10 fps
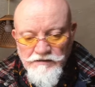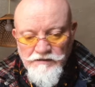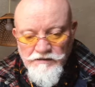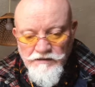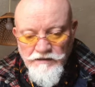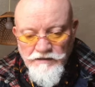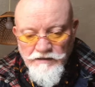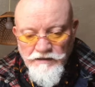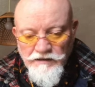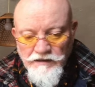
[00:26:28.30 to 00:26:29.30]

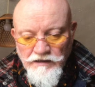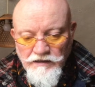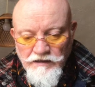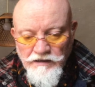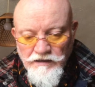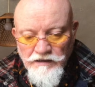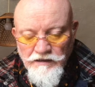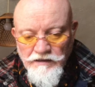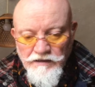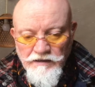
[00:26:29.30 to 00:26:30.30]

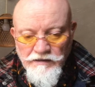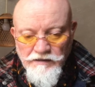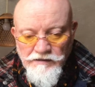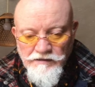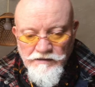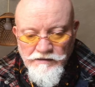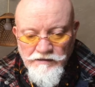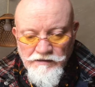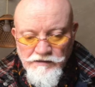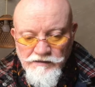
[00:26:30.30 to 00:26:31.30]

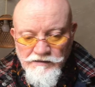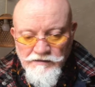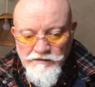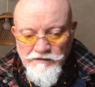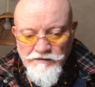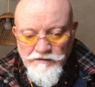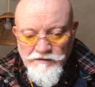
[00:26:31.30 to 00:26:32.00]
(silence)